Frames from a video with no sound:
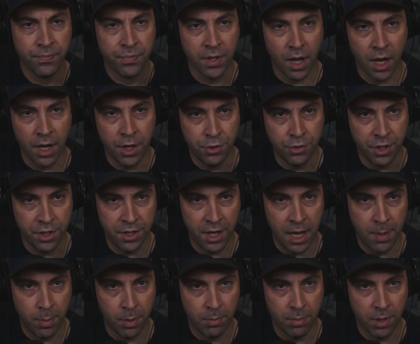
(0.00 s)
I usually
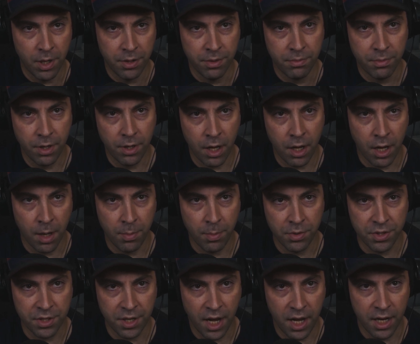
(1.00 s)
tape them on a couple
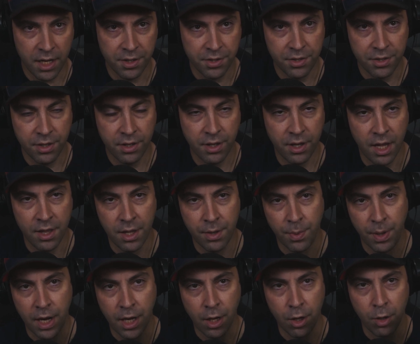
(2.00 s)
sides, and then
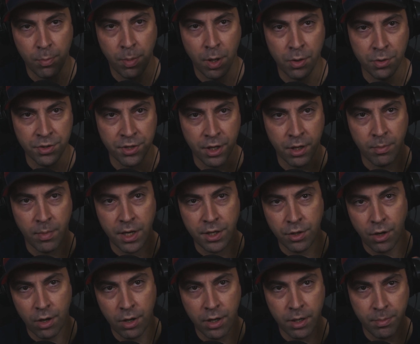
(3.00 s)
when I go to post it on my
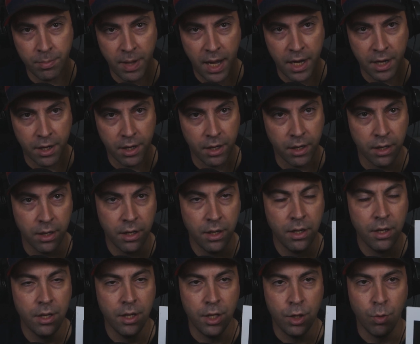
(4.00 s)
target backer,
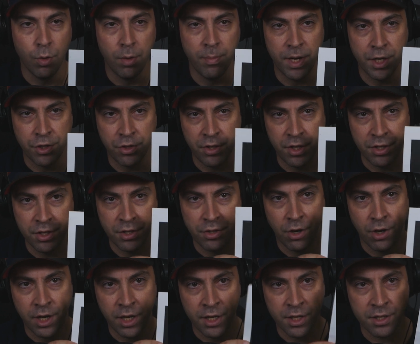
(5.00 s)
you want to make sure that this
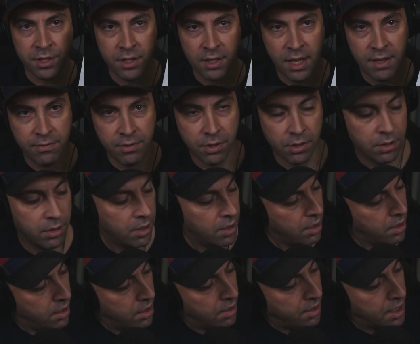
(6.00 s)
target is level.
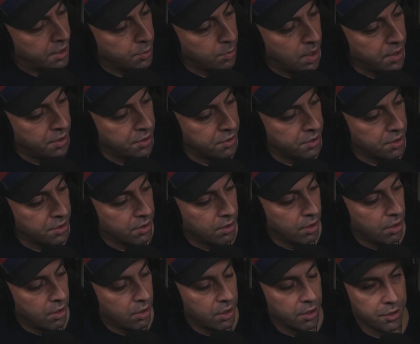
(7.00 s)
That's why there's this
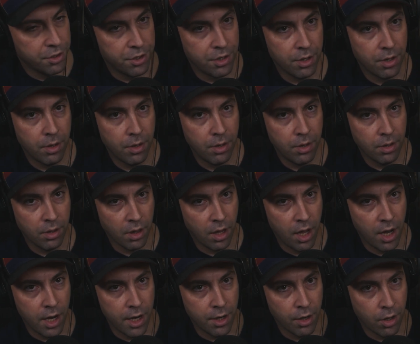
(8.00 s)
large
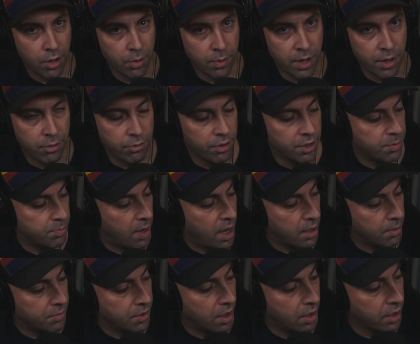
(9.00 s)
line all the way through this
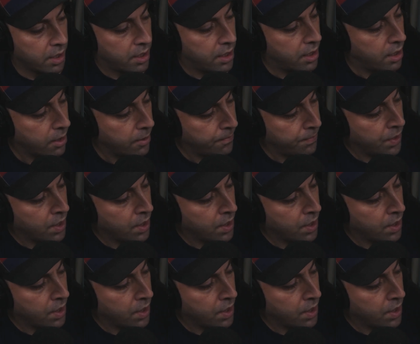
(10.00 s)
bottom target here.